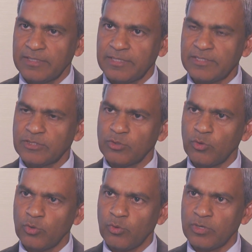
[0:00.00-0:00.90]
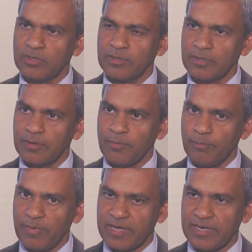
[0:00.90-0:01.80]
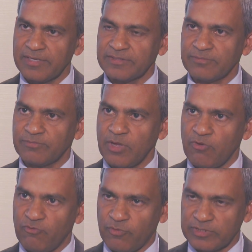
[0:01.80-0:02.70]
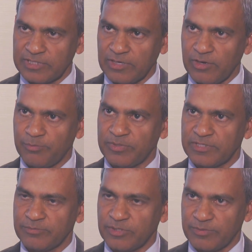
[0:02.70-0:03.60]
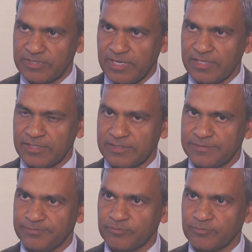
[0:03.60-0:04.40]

There is no known mechanism for the development of dermatitis.